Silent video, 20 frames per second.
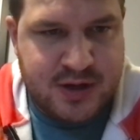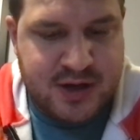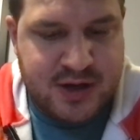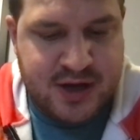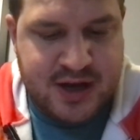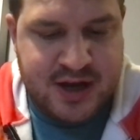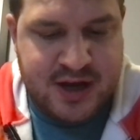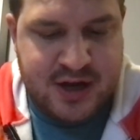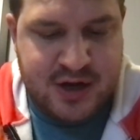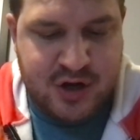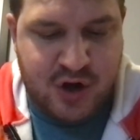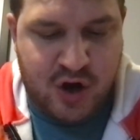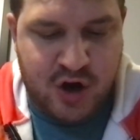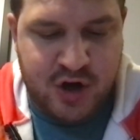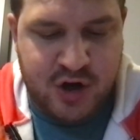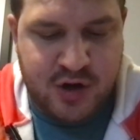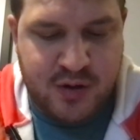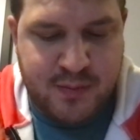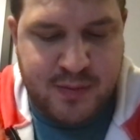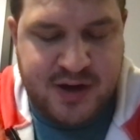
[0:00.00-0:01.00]
And
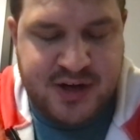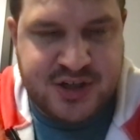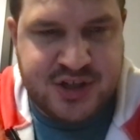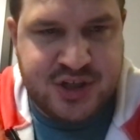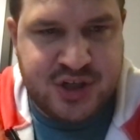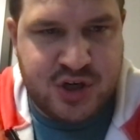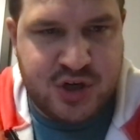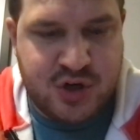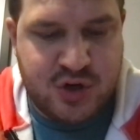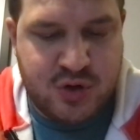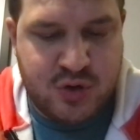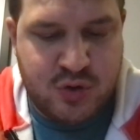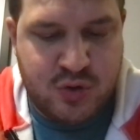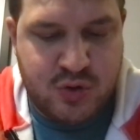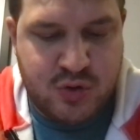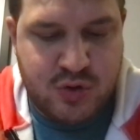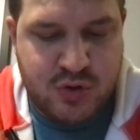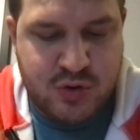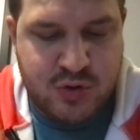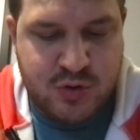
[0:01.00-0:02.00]
Gardner
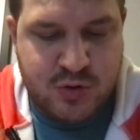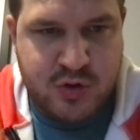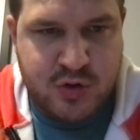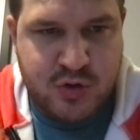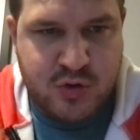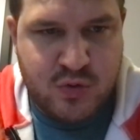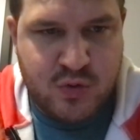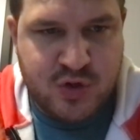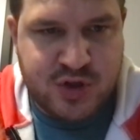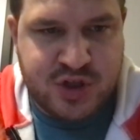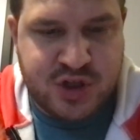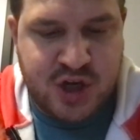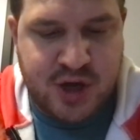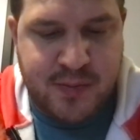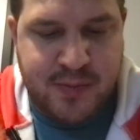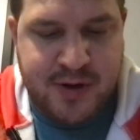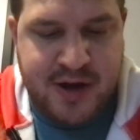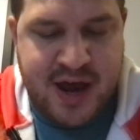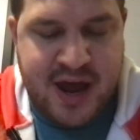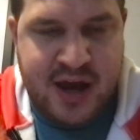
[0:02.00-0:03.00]
Minshew was
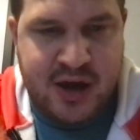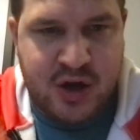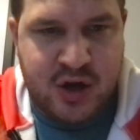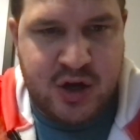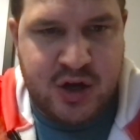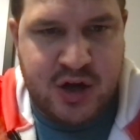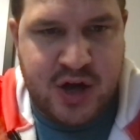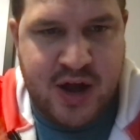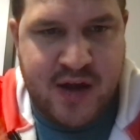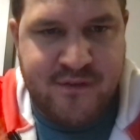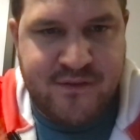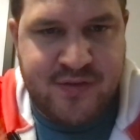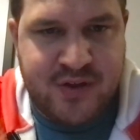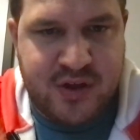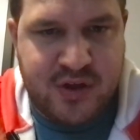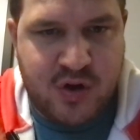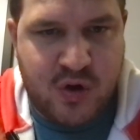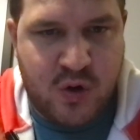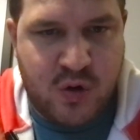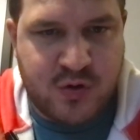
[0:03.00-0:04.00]
good but not good enough for
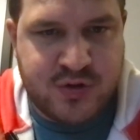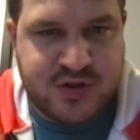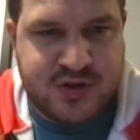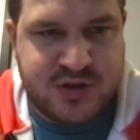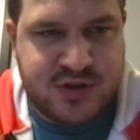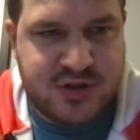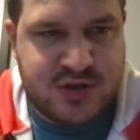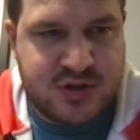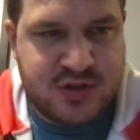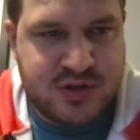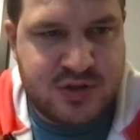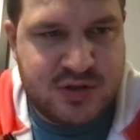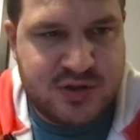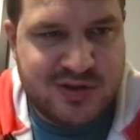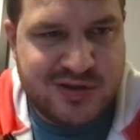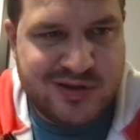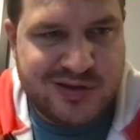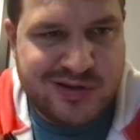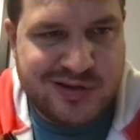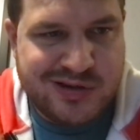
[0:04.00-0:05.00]
the Colts
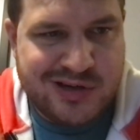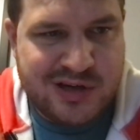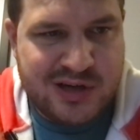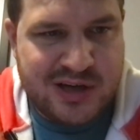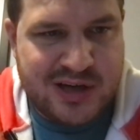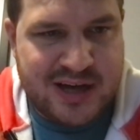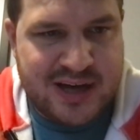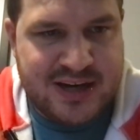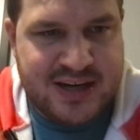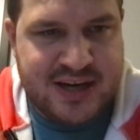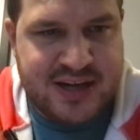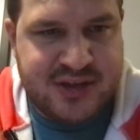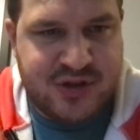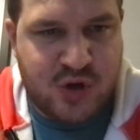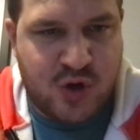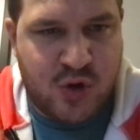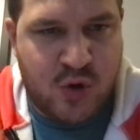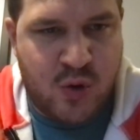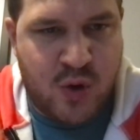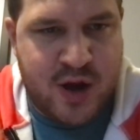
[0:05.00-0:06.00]
and did
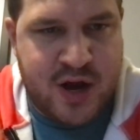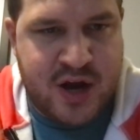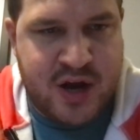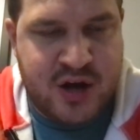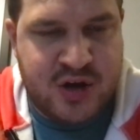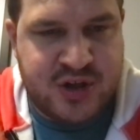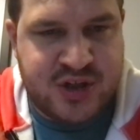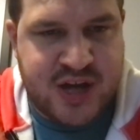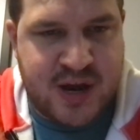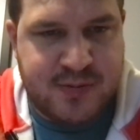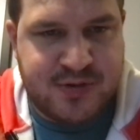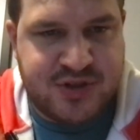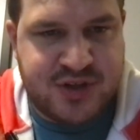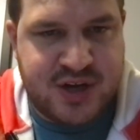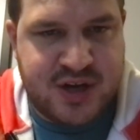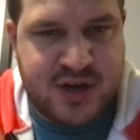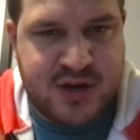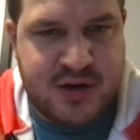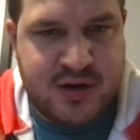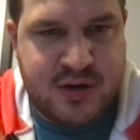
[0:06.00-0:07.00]
throw 1
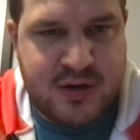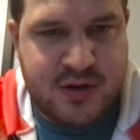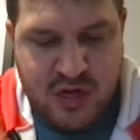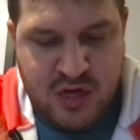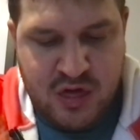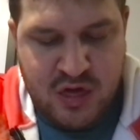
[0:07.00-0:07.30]
interception.